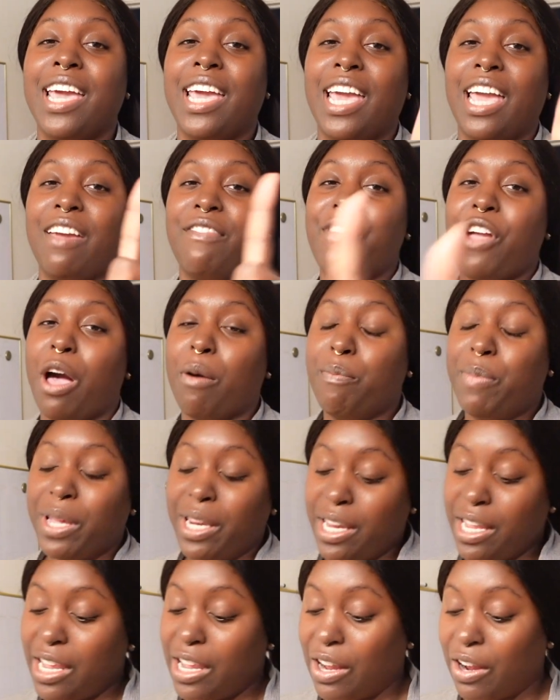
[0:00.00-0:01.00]
If y'all
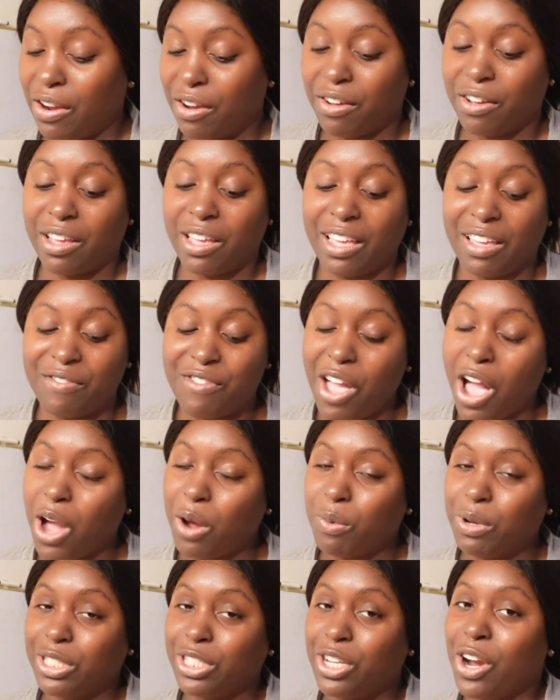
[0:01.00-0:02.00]
been here, if y'all
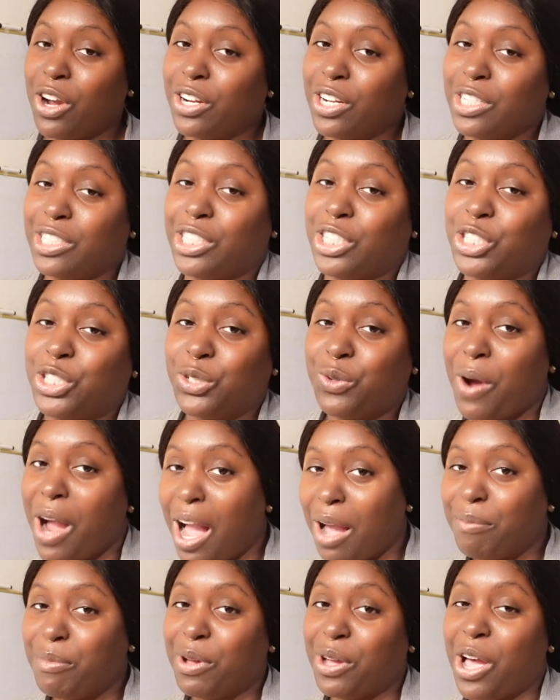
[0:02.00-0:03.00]
returning
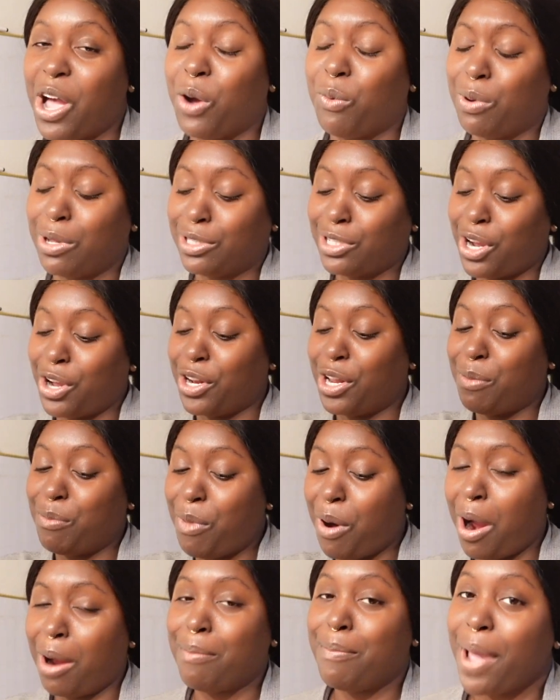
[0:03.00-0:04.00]
subscriber or returning
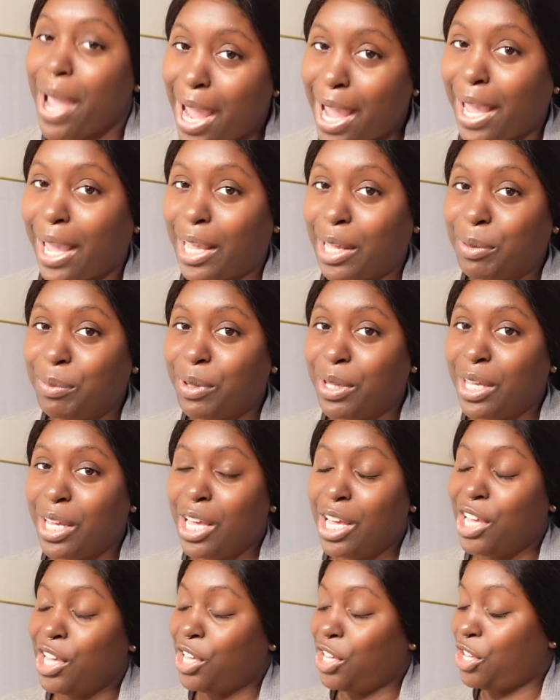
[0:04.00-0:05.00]
Marbae,
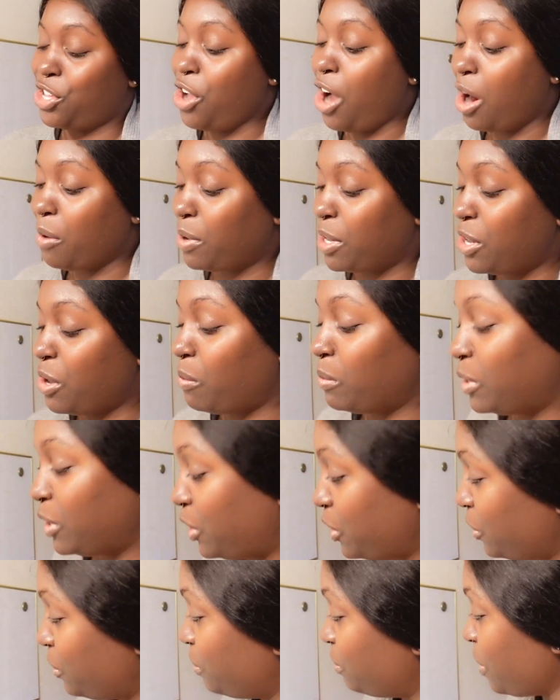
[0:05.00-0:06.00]
y'all already know what to
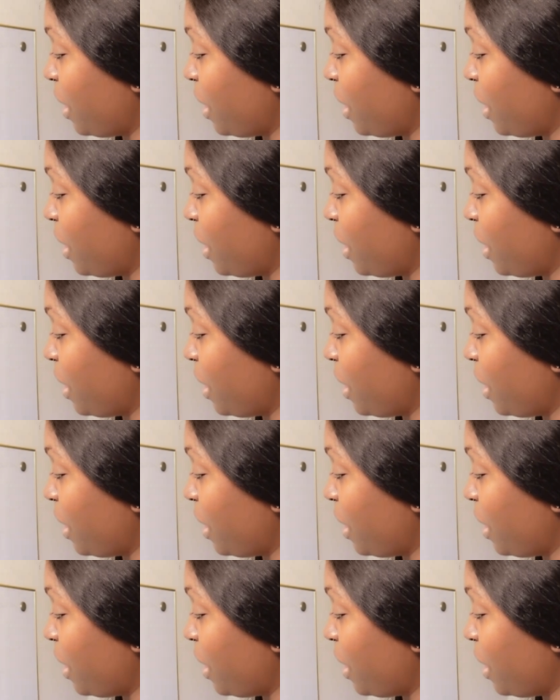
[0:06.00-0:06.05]
do.